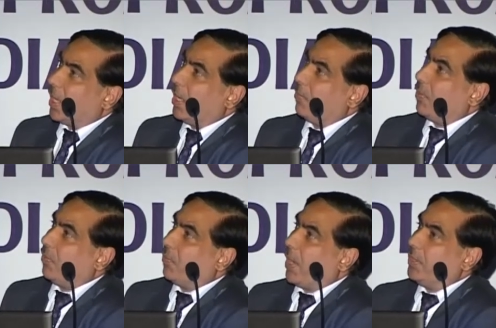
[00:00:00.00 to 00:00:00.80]
have
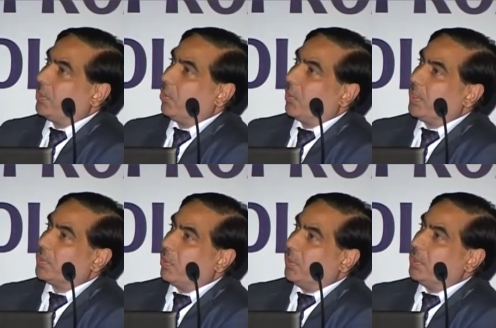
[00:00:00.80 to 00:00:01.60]
a wide
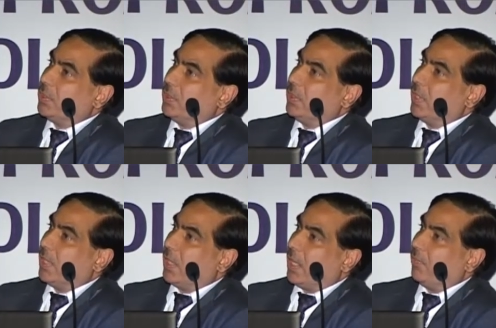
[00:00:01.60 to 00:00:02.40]
QRS on ECG
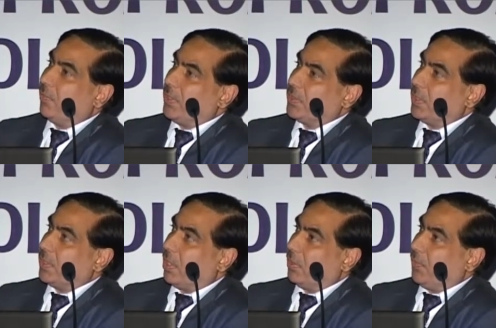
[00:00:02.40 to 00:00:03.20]
and have
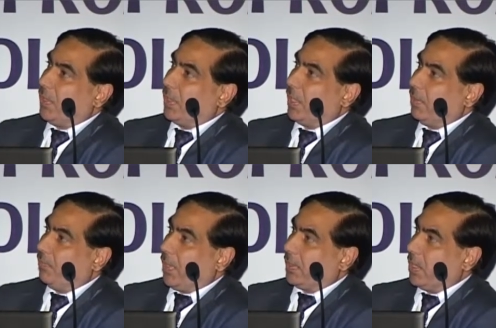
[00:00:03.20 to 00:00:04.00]
end-stage heart failure.
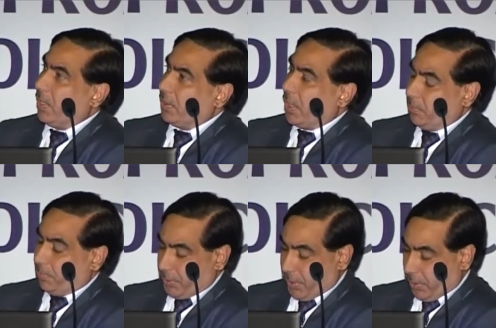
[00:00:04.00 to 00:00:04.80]
In fact,
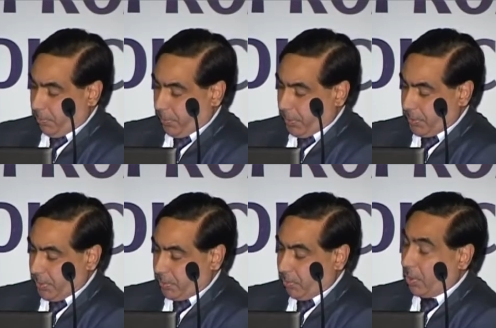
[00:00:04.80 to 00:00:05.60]
10% of
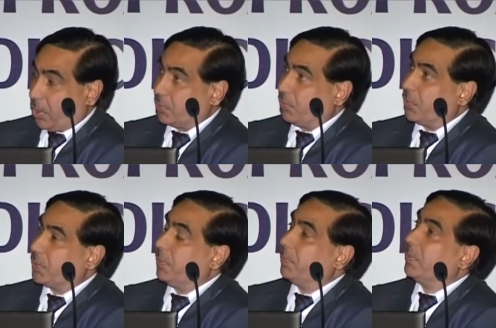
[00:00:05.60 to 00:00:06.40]
patients have class 4
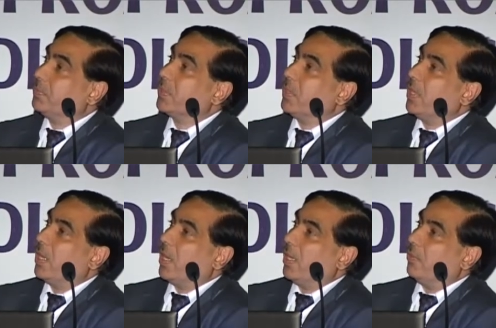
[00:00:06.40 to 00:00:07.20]
symptoms
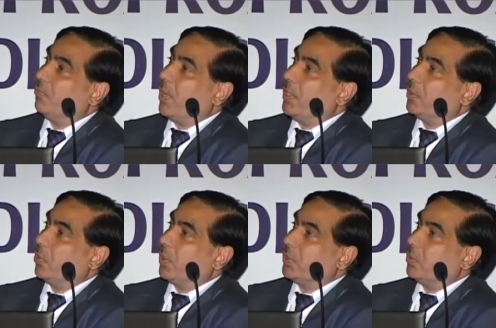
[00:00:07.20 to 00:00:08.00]
and wide
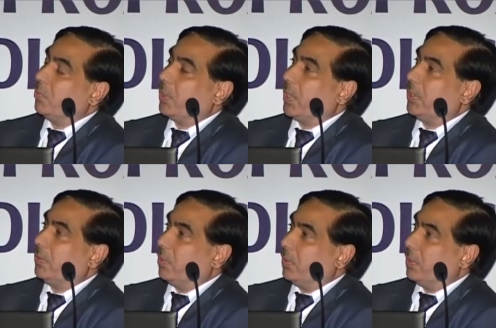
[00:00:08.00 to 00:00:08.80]
QRS
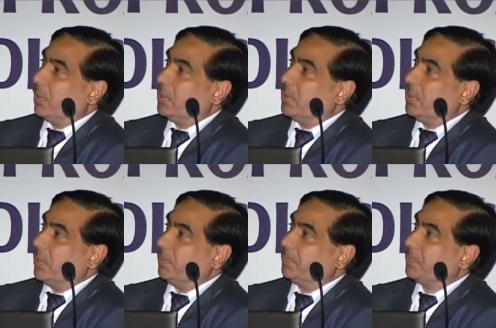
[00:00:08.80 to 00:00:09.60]
on ECG.
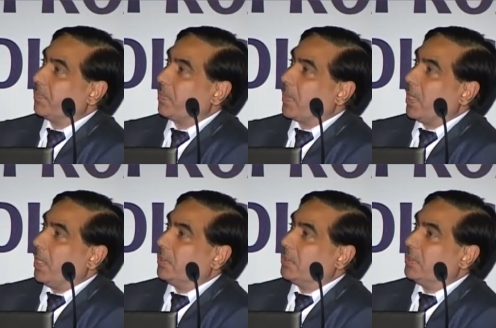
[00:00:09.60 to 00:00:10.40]
And this